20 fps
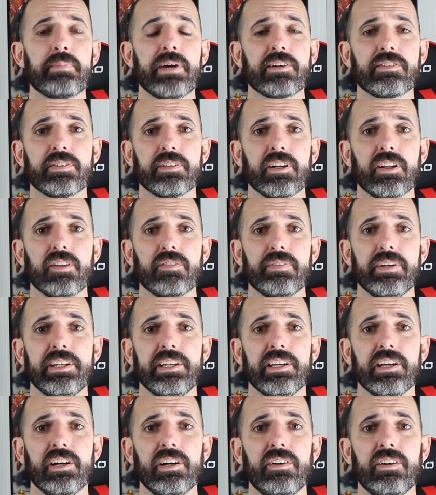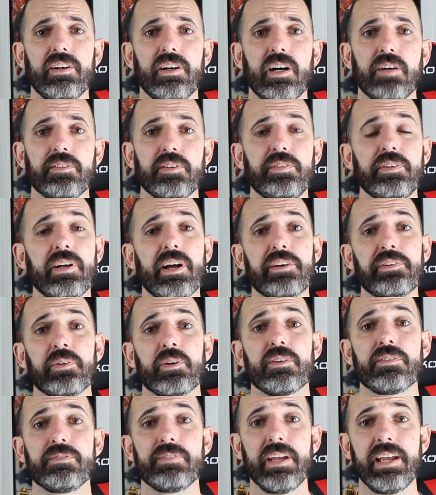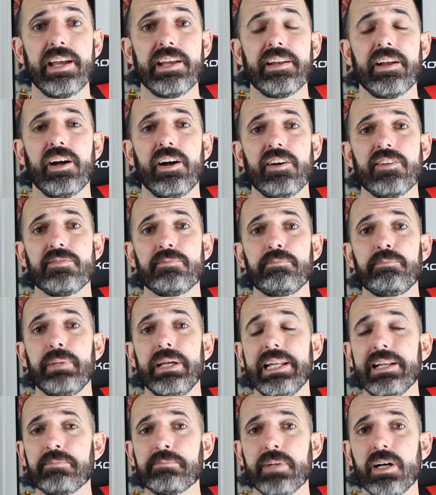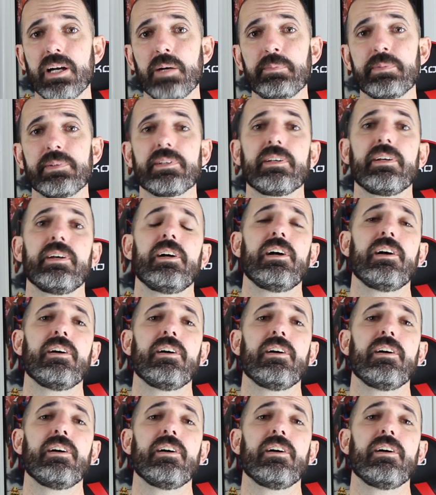back for another video. If you guys are a fan of beat 'em ups,